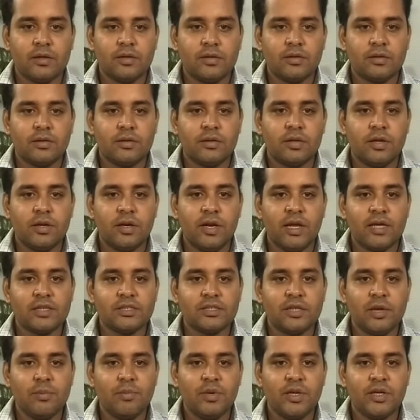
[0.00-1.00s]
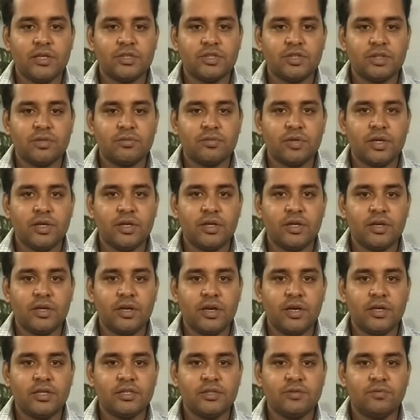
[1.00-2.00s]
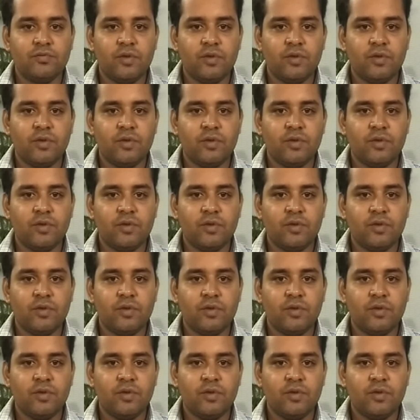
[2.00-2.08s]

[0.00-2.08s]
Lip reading: The next application of the internet is